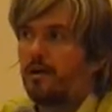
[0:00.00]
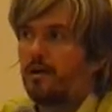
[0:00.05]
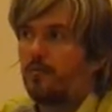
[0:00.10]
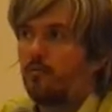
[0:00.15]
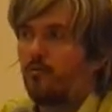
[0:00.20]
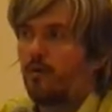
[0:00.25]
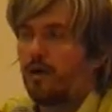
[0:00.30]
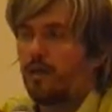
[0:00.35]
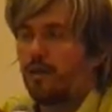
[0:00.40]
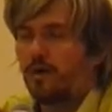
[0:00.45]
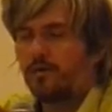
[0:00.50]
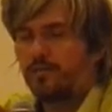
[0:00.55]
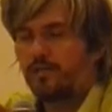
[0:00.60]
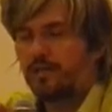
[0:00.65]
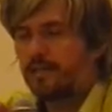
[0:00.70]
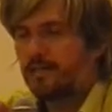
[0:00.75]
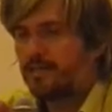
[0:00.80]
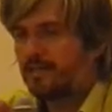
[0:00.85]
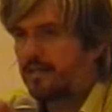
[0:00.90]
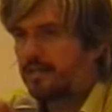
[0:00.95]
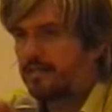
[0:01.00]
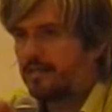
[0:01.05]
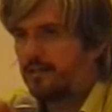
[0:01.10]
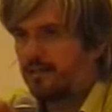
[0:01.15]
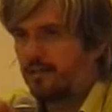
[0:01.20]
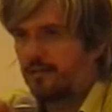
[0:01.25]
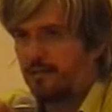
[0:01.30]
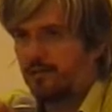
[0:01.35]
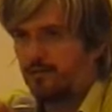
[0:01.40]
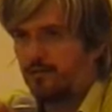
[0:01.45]
without any
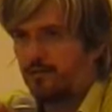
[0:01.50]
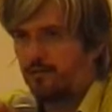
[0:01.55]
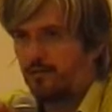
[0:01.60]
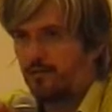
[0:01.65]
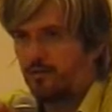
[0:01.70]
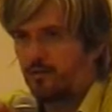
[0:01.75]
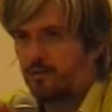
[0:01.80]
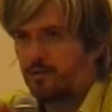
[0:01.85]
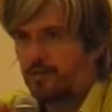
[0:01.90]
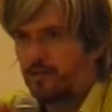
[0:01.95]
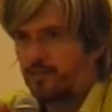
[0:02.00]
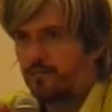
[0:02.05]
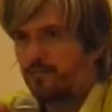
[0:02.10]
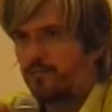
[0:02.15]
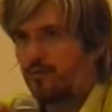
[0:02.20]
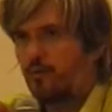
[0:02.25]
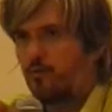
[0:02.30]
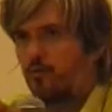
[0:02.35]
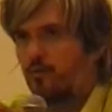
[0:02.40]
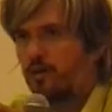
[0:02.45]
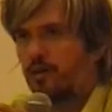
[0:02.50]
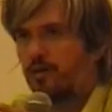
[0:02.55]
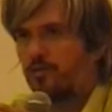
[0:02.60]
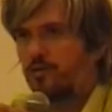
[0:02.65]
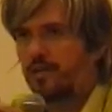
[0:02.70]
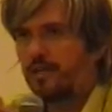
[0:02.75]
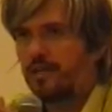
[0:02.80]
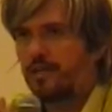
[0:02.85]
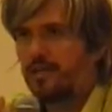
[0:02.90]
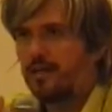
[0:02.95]
radical views,
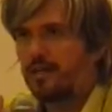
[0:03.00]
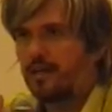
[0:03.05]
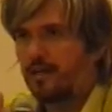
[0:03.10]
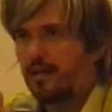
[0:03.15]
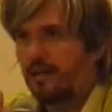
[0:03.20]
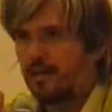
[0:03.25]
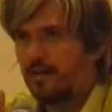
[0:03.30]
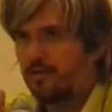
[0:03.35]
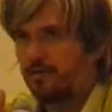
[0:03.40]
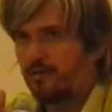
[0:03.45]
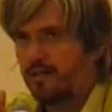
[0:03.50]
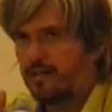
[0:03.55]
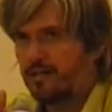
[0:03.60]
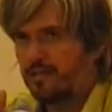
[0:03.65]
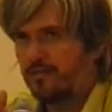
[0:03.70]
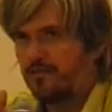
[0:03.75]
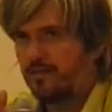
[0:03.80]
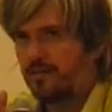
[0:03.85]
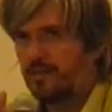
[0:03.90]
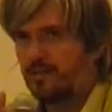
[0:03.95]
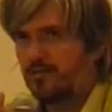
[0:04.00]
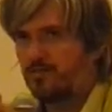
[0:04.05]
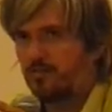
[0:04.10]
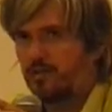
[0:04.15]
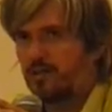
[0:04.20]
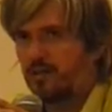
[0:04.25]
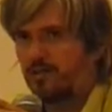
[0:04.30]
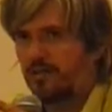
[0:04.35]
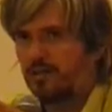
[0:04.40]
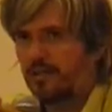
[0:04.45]
without any aggressiveness,
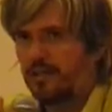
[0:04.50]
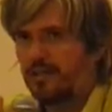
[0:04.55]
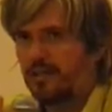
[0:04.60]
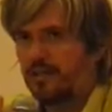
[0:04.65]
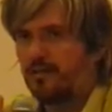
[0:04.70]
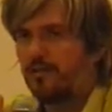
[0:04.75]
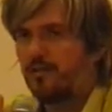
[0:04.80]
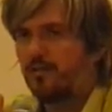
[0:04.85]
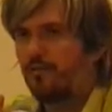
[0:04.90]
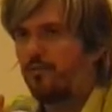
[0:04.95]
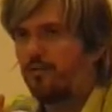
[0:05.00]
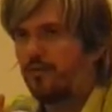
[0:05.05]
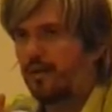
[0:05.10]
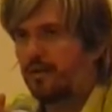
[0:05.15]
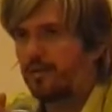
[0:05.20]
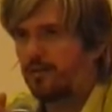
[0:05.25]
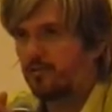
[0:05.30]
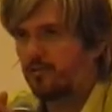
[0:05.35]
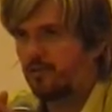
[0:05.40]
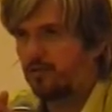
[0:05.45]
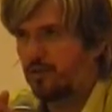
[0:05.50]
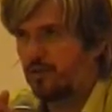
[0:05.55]
without any threat to the